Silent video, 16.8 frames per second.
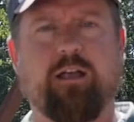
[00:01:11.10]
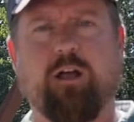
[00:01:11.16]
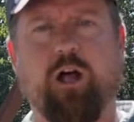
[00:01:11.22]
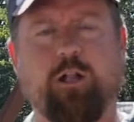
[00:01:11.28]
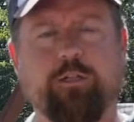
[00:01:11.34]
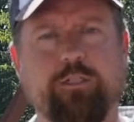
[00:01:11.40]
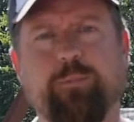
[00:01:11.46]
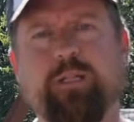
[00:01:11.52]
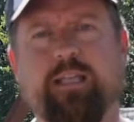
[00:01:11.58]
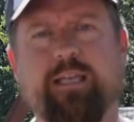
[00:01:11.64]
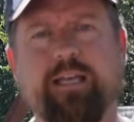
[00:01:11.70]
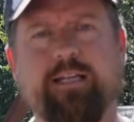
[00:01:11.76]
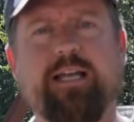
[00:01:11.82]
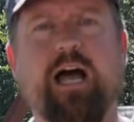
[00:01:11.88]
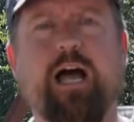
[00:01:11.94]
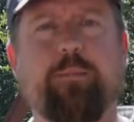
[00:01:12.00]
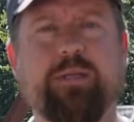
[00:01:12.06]
ultimately a
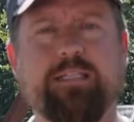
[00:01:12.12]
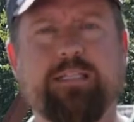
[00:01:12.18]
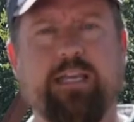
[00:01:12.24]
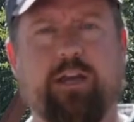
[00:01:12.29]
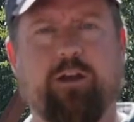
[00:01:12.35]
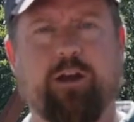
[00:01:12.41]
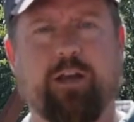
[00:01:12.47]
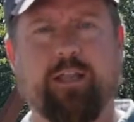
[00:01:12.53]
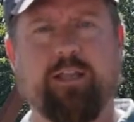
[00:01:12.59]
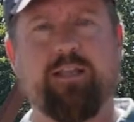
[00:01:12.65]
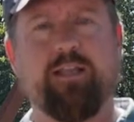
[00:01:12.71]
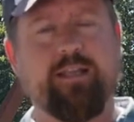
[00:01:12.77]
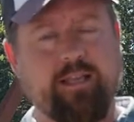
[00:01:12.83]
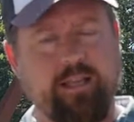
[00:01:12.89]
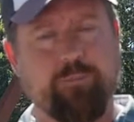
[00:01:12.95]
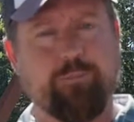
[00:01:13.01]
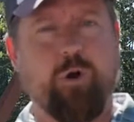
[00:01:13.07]
commentary
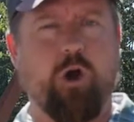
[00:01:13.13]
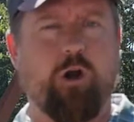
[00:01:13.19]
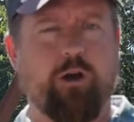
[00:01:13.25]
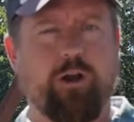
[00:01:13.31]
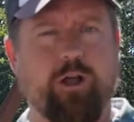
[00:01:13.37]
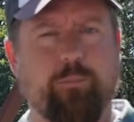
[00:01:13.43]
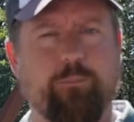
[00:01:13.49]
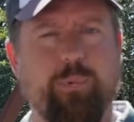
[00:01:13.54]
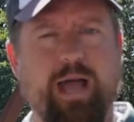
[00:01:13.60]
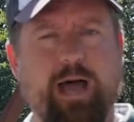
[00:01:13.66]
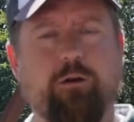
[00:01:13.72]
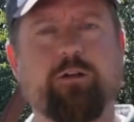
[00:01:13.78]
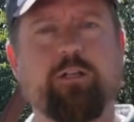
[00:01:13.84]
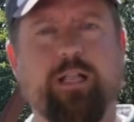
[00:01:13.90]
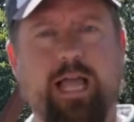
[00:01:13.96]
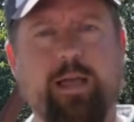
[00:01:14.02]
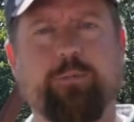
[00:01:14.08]
in part
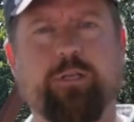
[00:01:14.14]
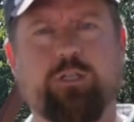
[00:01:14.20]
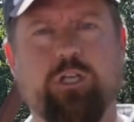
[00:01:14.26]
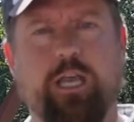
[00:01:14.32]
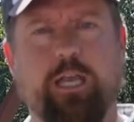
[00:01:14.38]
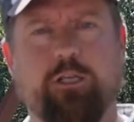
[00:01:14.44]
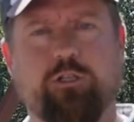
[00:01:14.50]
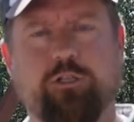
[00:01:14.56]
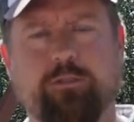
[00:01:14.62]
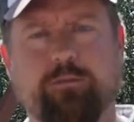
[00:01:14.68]
about climate change.